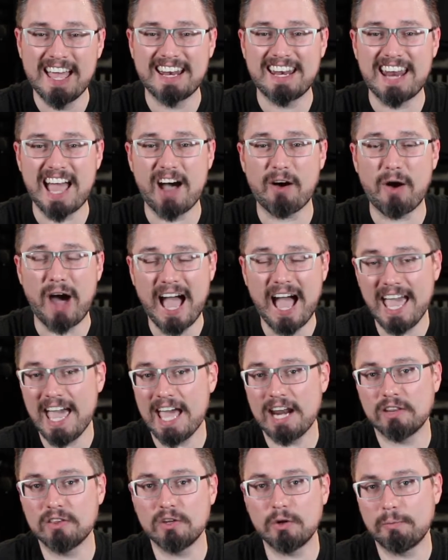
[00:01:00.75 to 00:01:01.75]
Now, I
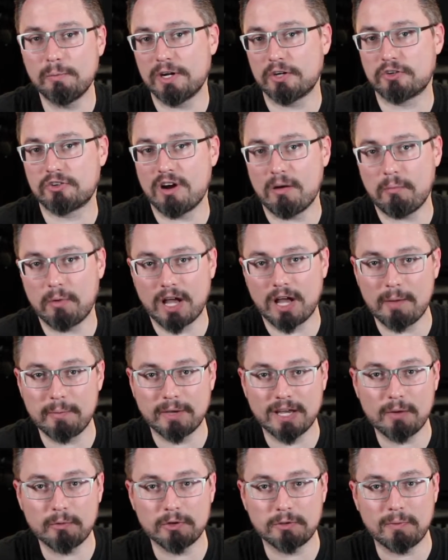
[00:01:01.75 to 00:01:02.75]
had a little bit of trouble
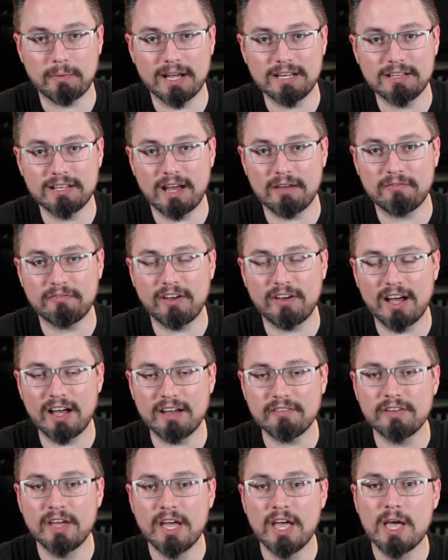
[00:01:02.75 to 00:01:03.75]
coming up with my top
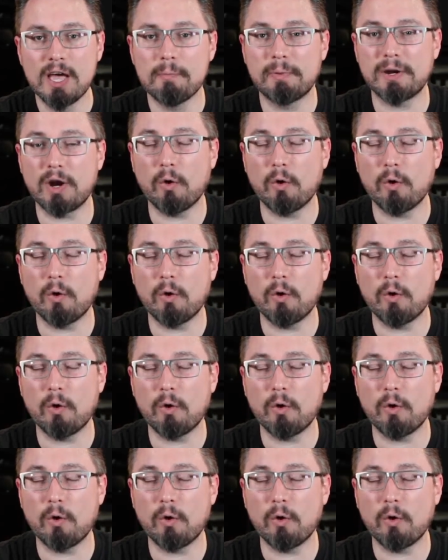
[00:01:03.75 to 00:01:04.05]
five, but